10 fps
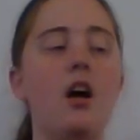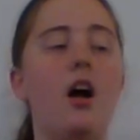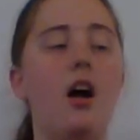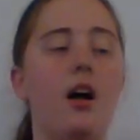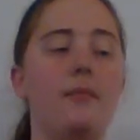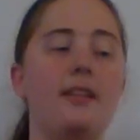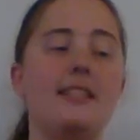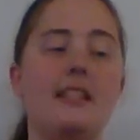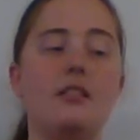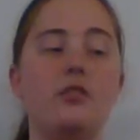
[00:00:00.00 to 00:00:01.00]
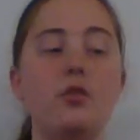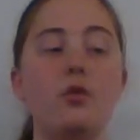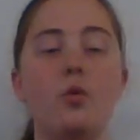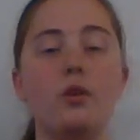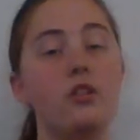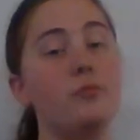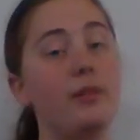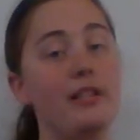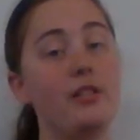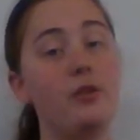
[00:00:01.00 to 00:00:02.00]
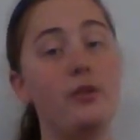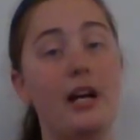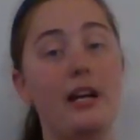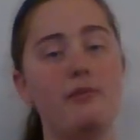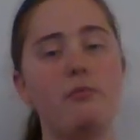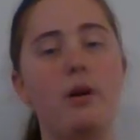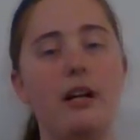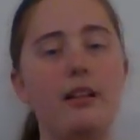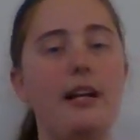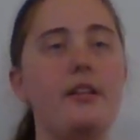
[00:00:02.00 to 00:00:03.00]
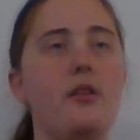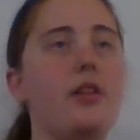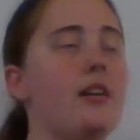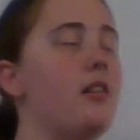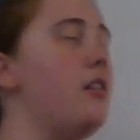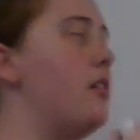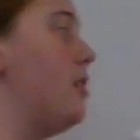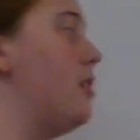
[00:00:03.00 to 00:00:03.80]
Um, it says two quarters plus two dimes. Well, I know that